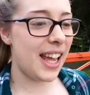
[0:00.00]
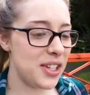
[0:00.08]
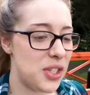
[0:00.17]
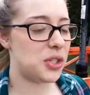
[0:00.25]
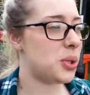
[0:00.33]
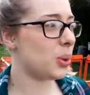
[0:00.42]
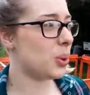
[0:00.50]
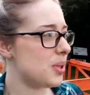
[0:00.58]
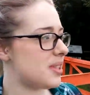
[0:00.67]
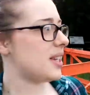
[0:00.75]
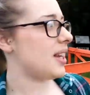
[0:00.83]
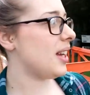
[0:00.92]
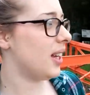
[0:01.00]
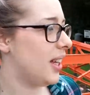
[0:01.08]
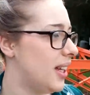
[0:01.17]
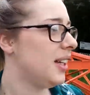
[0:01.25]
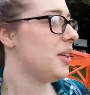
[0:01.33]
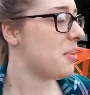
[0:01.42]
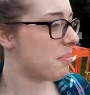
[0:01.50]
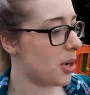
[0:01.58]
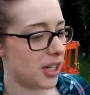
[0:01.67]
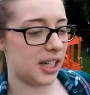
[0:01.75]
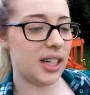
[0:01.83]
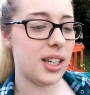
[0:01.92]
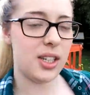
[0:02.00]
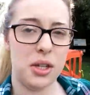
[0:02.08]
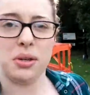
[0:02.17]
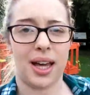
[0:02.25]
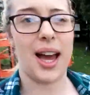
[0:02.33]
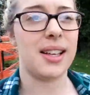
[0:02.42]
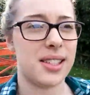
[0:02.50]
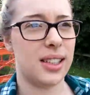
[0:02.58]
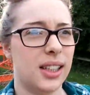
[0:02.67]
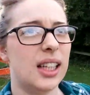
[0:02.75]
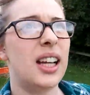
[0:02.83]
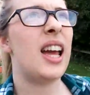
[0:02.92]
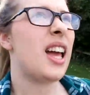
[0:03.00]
Nice Tuesday morning in Newcastle.